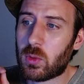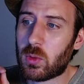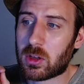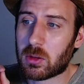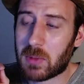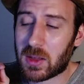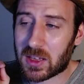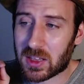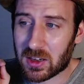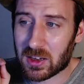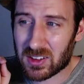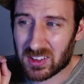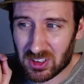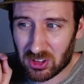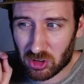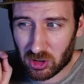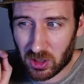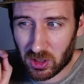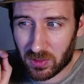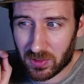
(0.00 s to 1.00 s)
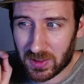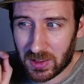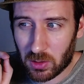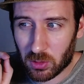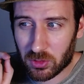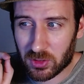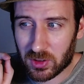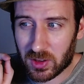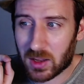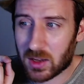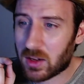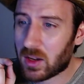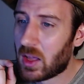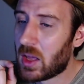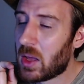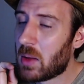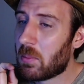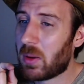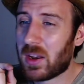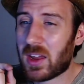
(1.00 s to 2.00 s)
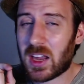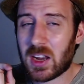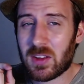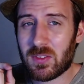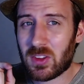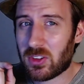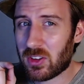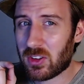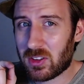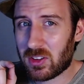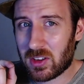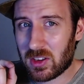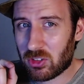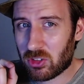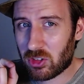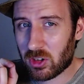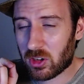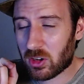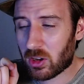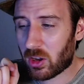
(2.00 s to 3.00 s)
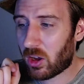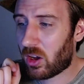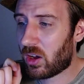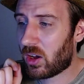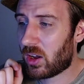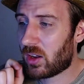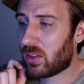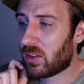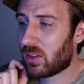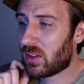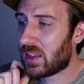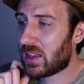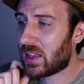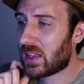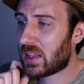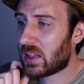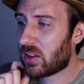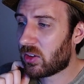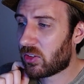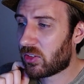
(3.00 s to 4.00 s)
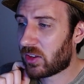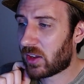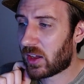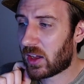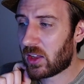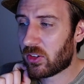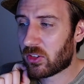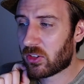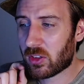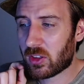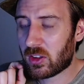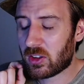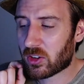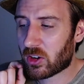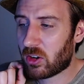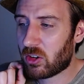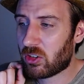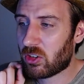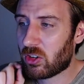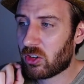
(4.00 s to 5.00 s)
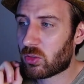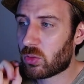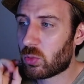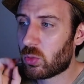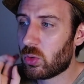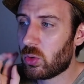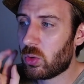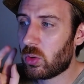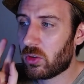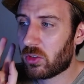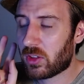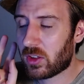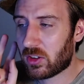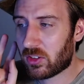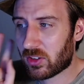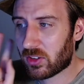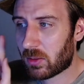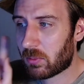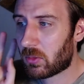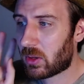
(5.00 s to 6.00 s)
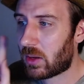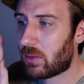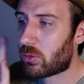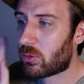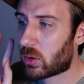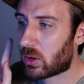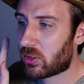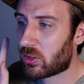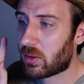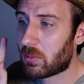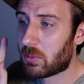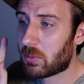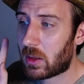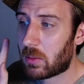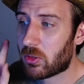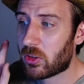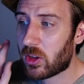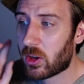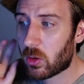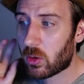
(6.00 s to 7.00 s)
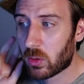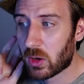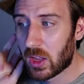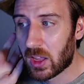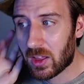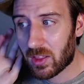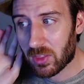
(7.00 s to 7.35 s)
We could make it addition on the outside, but not if it's addition on the inside. So these aren't just rules that sometimes work and sometimes don't.